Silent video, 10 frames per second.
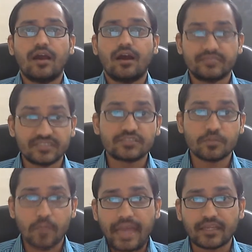
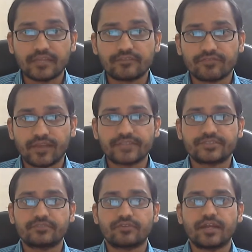systematic
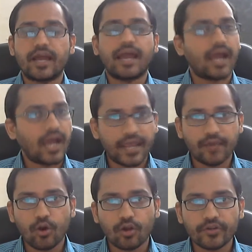inflation, right? I have
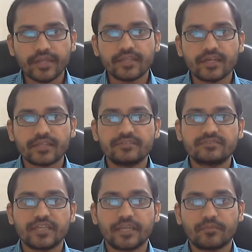already done this
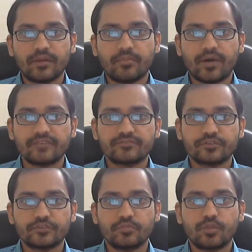thing in my past
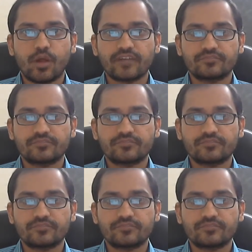video blogs,